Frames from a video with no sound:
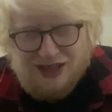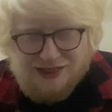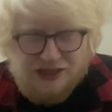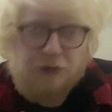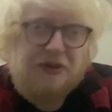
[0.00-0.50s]
A
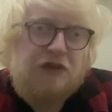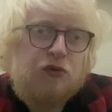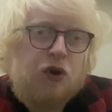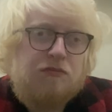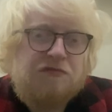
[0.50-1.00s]
little bit of
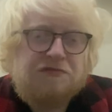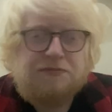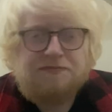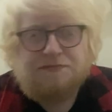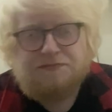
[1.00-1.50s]
warmth
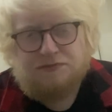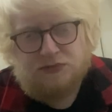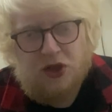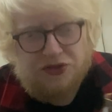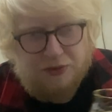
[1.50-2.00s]

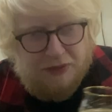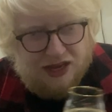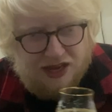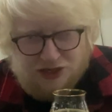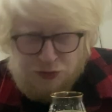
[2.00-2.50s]
on the
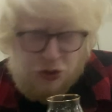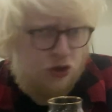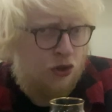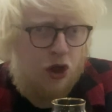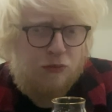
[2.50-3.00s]
back end, but
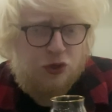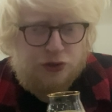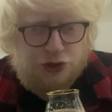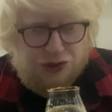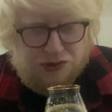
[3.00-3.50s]
not
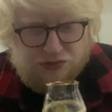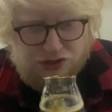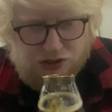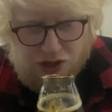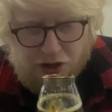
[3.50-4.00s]
much.
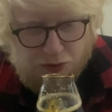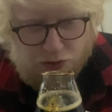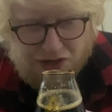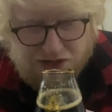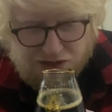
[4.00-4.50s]
No
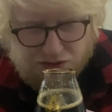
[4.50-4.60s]
way.